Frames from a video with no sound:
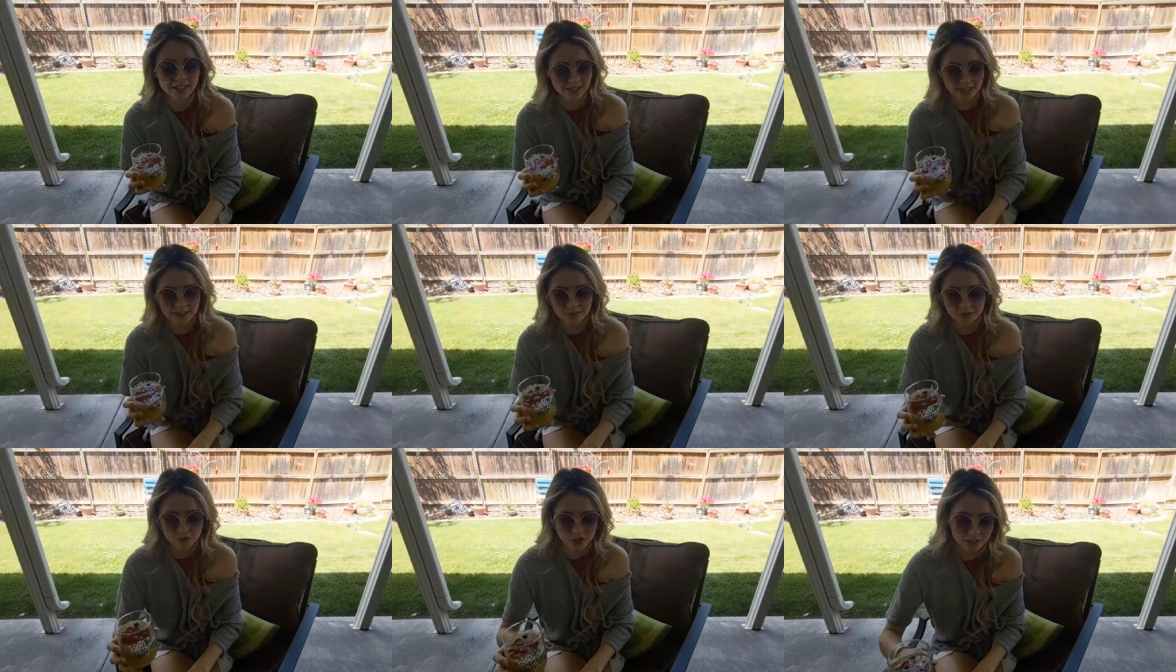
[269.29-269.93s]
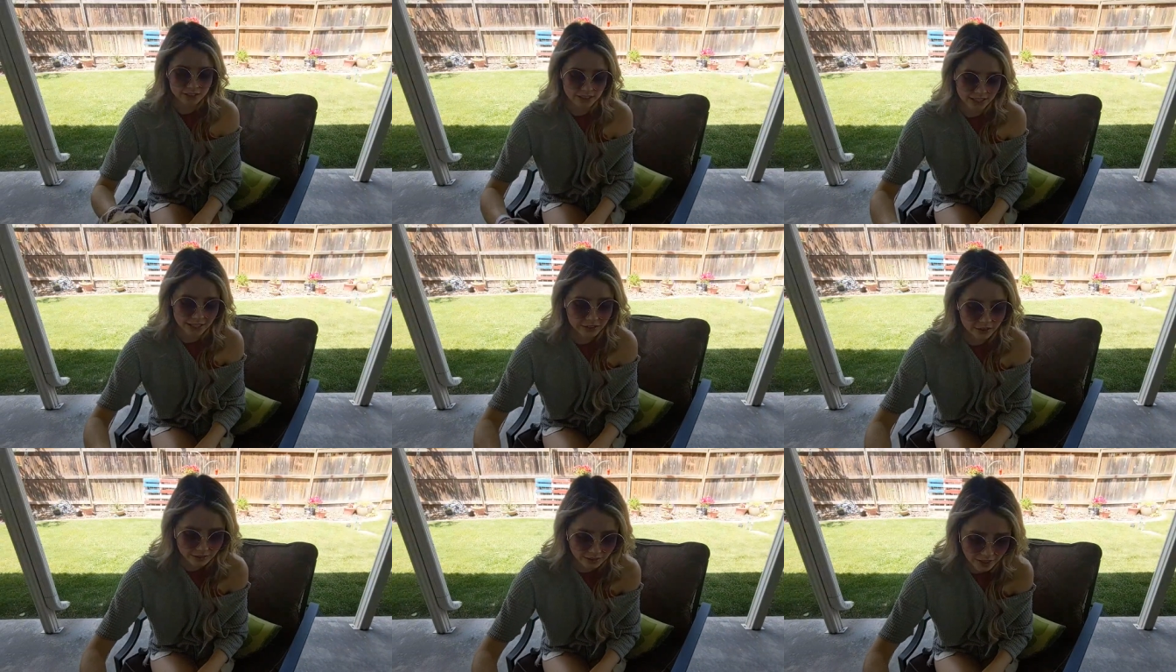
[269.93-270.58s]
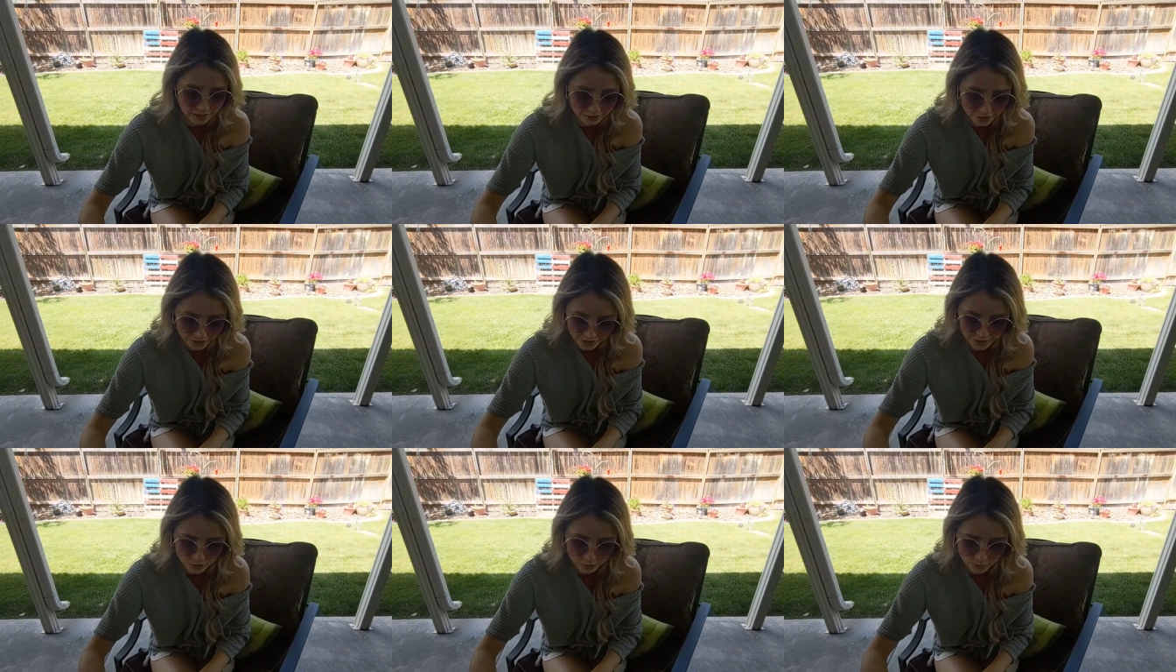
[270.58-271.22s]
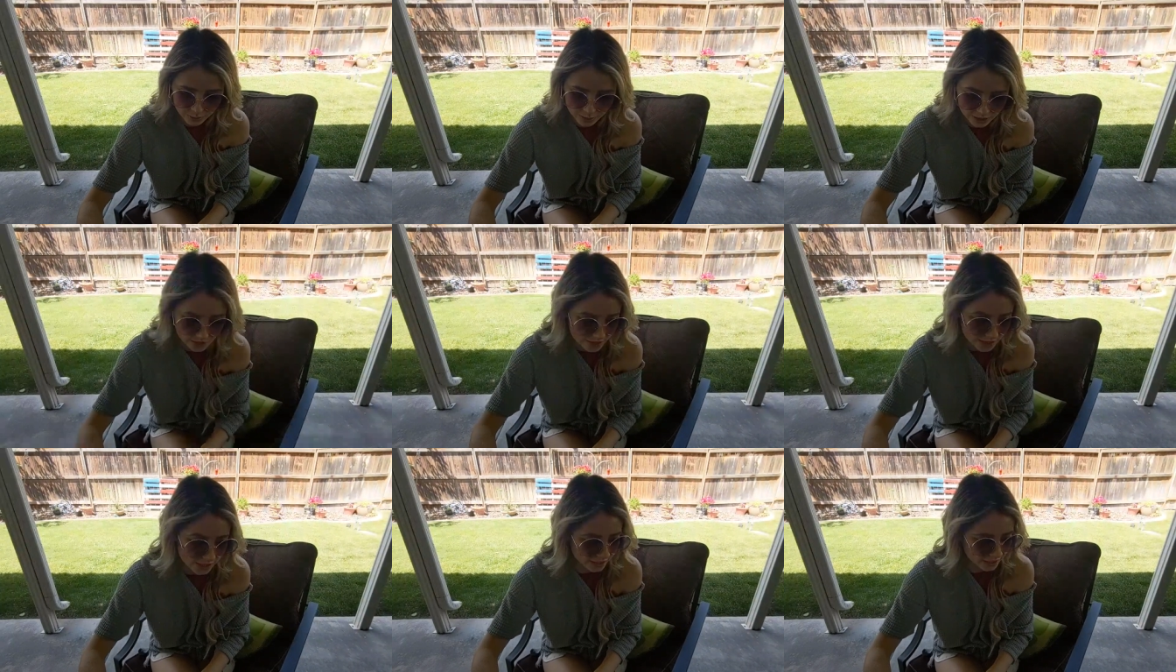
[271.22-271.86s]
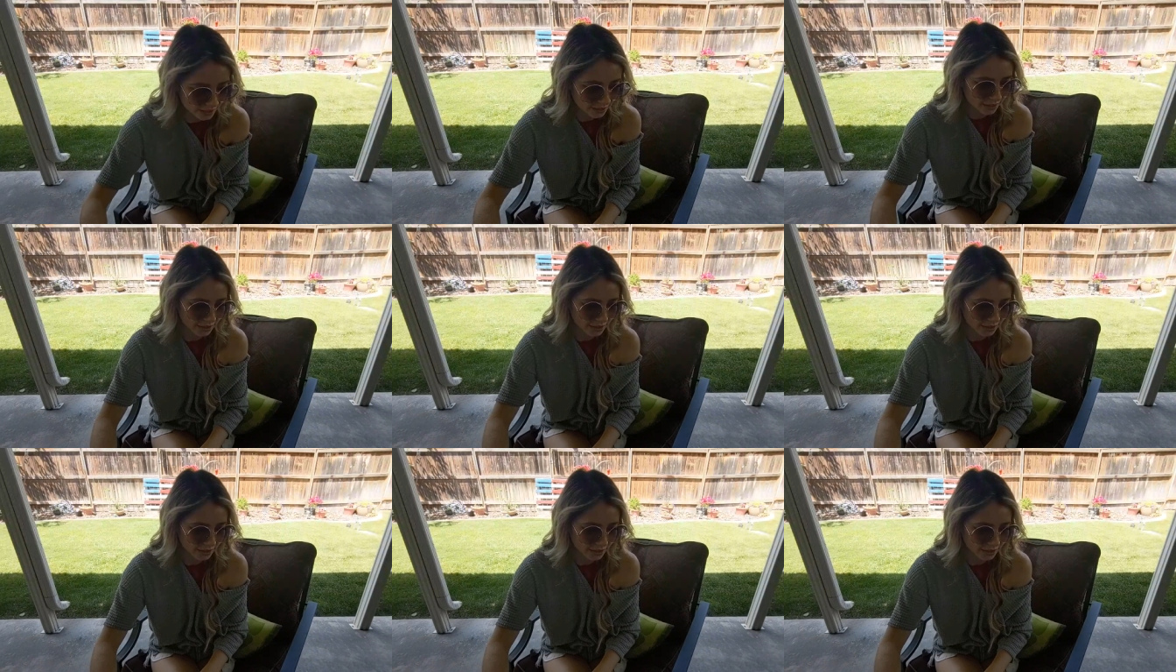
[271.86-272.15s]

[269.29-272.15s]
Instead of trying to hit on every single woman you see,